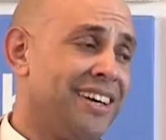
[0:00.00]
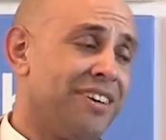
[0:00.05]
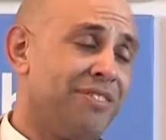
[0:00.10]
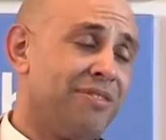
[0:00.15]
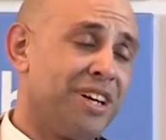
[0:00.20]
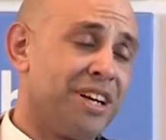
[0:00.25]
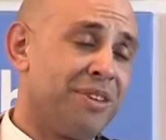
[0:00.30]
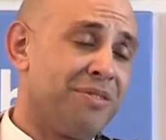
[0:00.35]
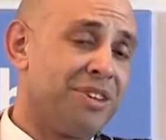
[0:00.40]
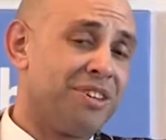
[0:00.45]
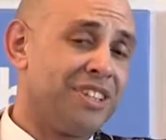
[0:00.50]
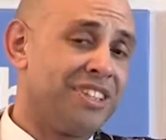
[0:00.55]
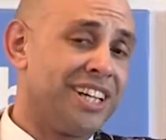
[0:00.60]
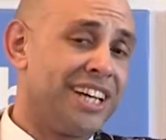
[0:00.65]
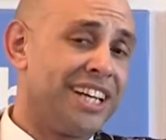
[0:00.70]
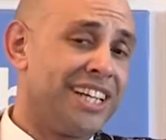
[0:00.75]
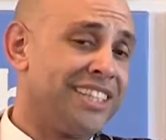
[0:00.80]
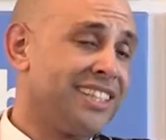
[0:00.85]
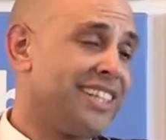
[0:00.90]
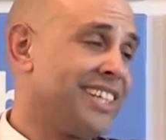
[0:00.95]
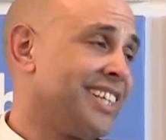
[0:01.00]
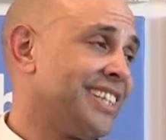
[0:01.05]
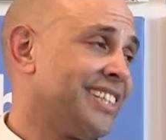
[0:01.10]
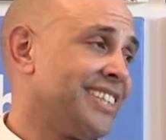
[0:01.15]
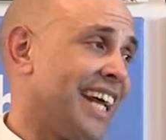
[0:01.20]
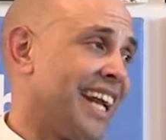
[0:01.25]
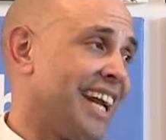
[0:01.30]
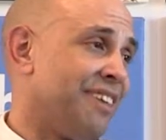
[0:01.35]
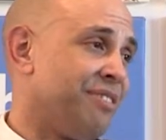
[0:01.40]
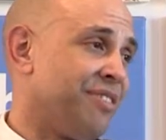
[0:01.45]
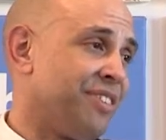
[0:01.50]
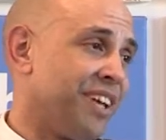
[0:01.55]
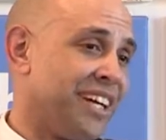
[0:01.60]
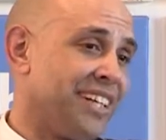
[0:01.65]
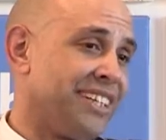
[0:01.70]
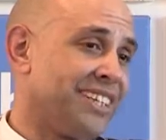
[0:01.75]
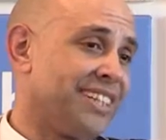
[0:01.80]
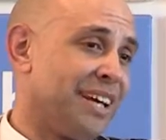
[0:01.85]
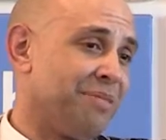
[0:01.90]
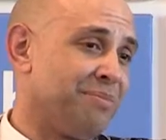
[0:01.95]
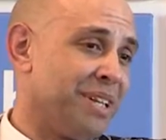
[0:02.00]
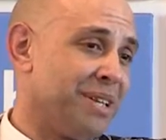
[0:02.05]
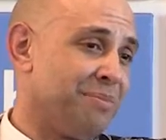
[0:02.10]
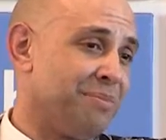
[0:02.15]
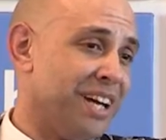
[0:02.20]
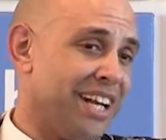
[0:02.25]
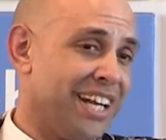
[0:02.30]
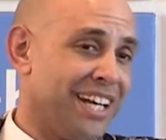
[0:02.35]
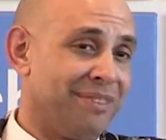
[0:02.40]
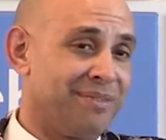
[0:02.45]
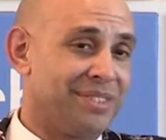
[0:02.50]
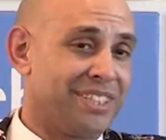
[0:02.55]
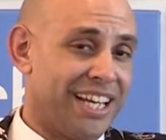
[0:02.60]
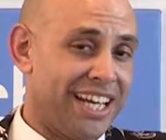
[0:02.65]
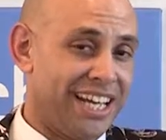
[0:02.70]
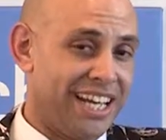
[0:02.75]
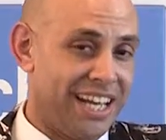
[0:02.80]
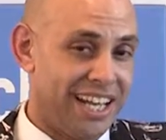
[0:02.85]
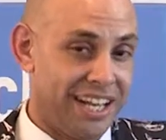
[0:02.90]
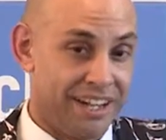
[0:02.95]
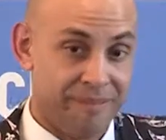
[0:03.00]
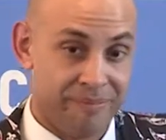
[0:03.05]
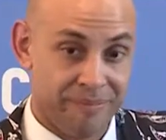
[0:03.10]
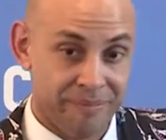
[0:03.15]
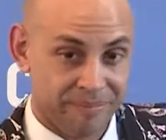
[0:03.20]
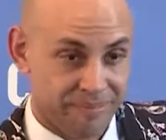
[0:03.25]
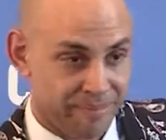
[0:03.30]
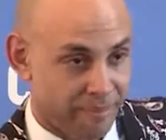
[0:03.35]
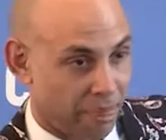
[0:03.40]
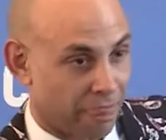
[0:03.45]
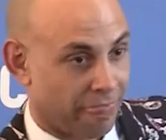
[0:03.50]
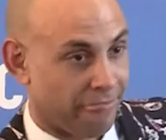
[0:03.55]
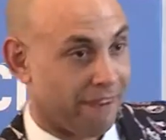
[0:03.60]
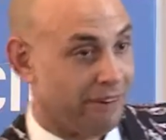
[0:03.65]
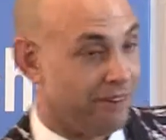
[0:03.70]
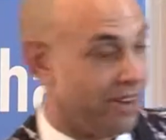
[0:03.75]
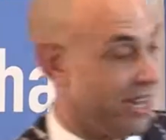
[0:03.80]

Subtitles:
Ring up your attorneys, sell everything, send me the money, I'm staying here. All